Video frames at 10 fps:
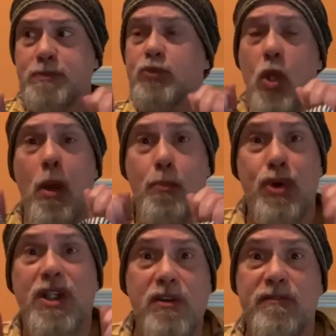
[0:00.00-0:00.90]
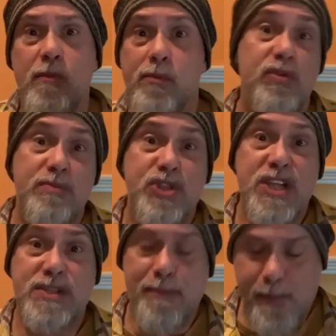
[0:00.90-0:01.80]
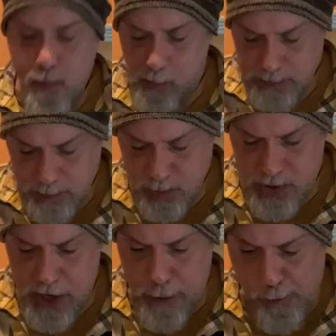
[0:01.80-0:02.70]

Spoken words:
brick of cream cheese. So